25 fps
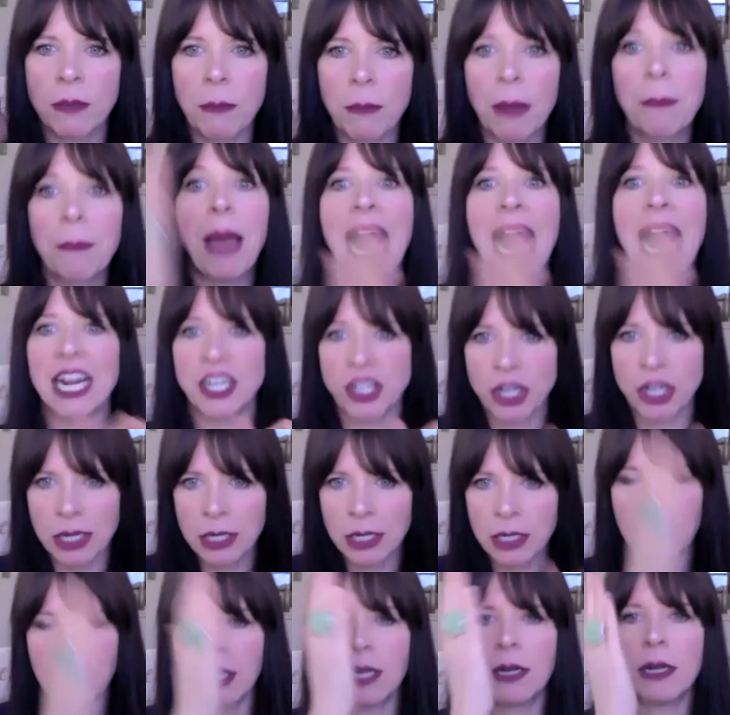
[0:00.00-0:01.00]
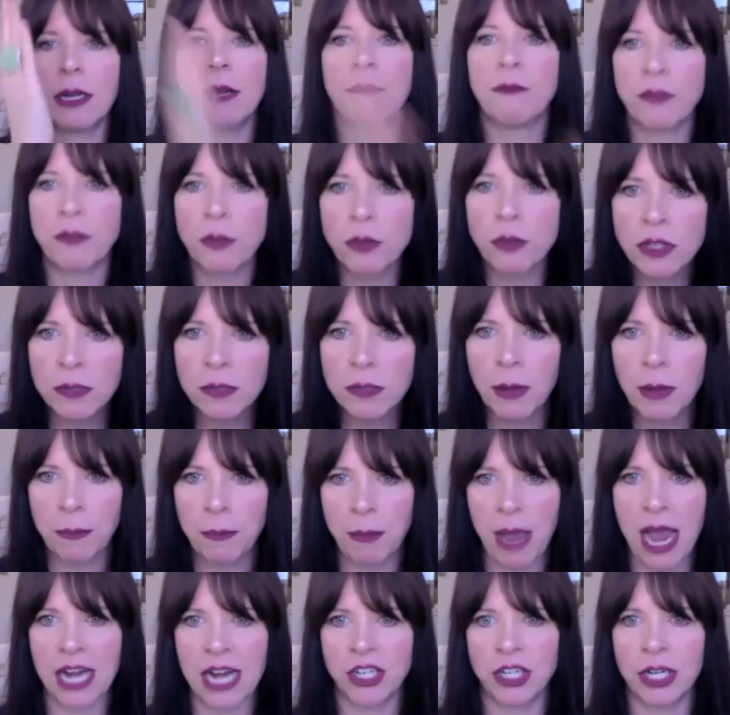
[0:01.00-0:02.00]
passion, it infused my
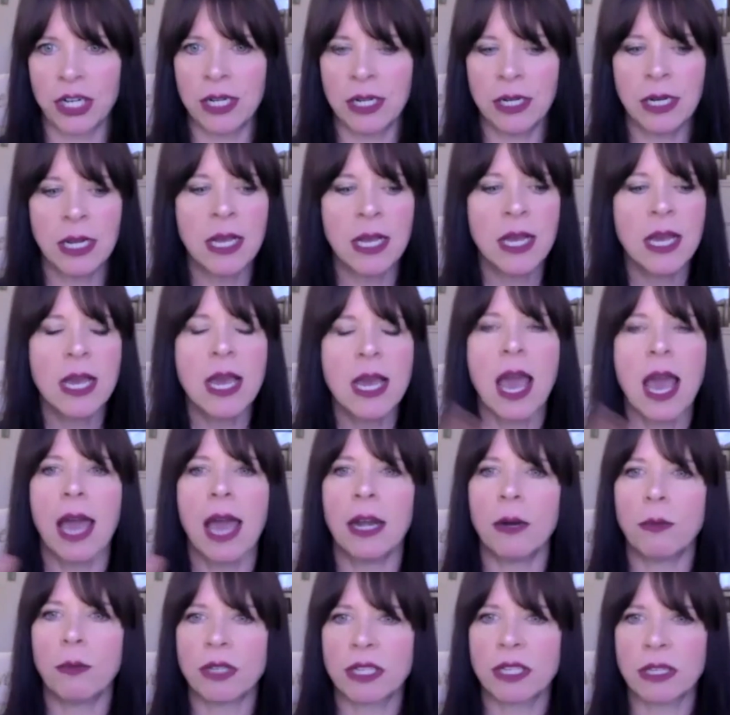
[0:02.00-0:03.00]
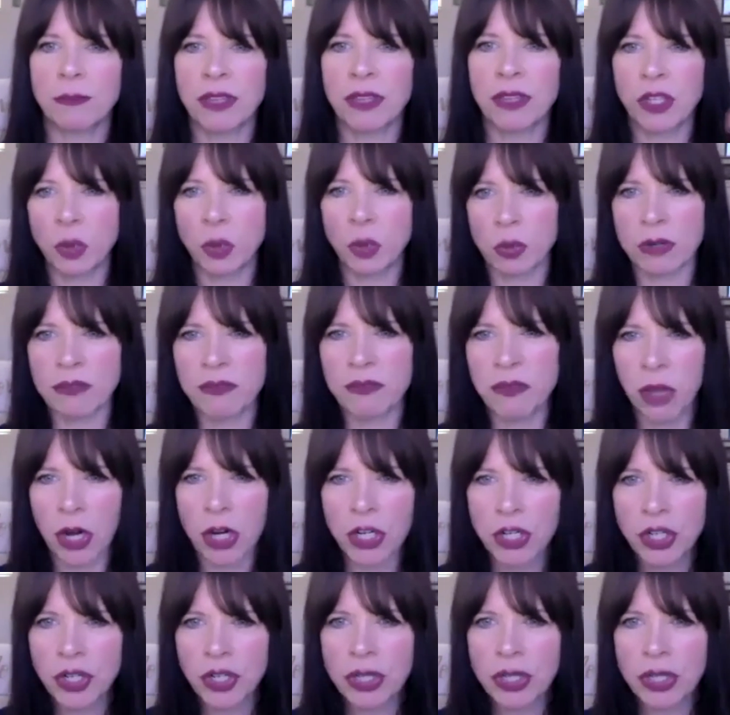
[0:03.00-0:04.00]
passion, and it was something sort of
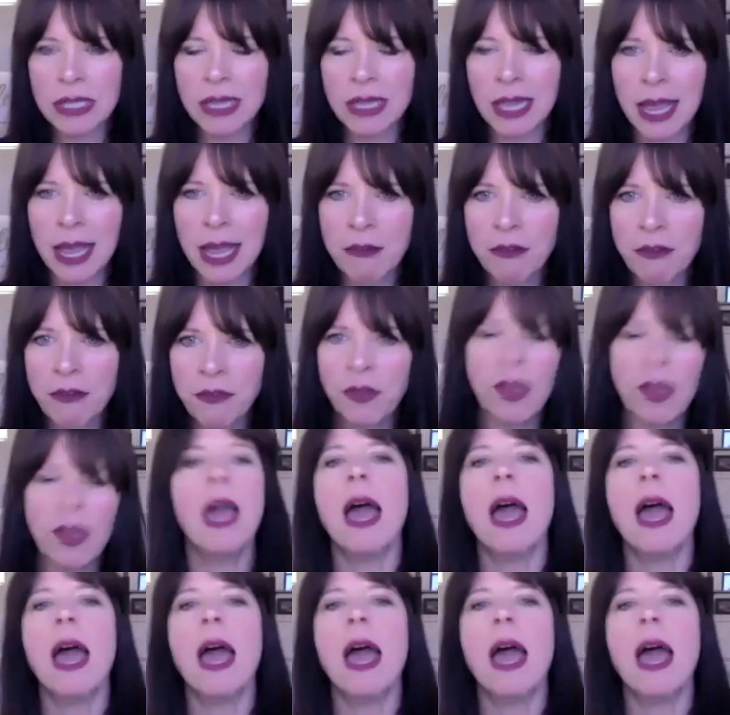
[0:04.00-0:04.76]
larger than life.